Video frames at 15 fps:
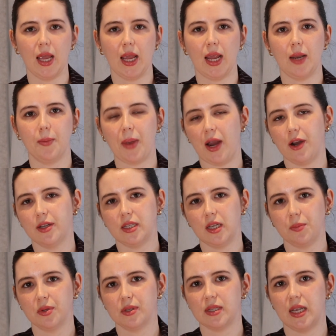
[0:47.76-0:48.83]
In
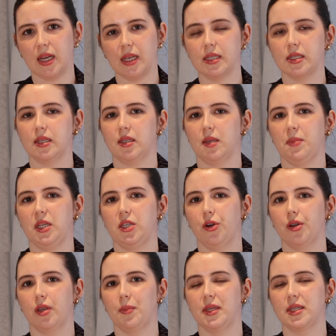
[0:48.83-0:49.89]
parenting proceedings, this can be
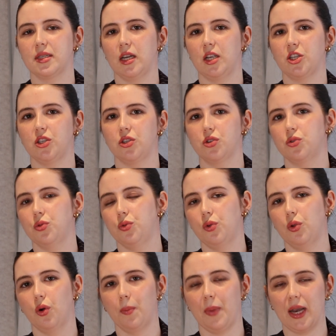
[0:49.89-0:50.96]
documents such as
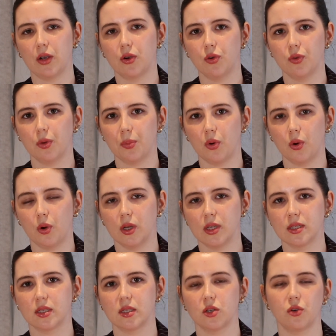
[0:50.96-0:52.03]
school or medical
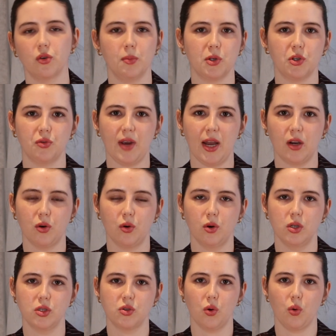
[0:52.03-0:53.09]
reports, criminal
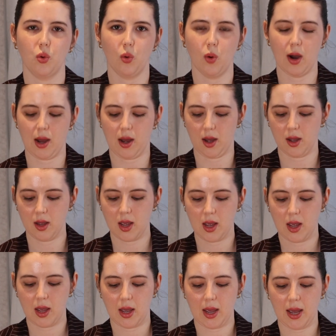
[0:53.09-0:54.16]
records, or
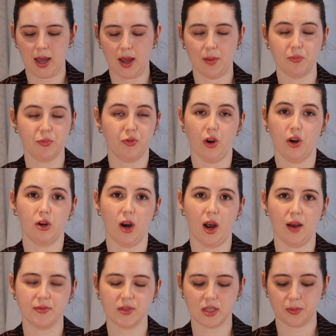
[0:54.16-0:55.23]

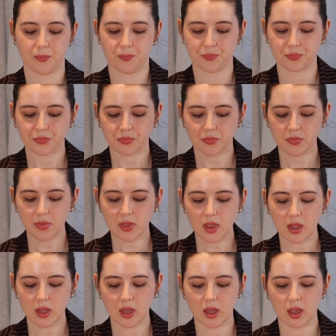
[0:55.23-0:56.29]
photographs.
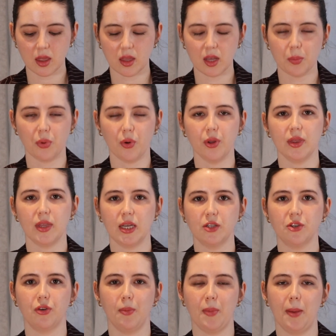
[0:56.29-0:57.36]
The important
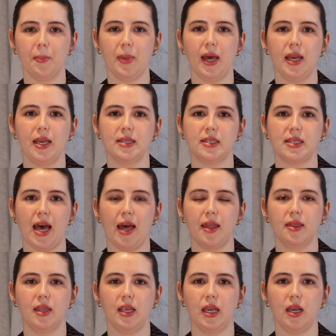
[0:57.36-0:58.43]
thing to remember is
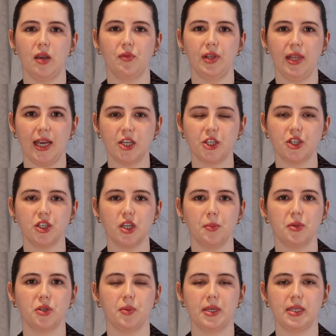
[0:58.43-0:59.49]
that the
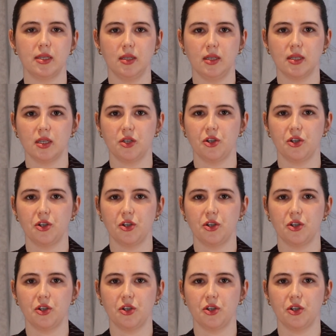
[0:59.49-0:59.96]
relationship between solicitor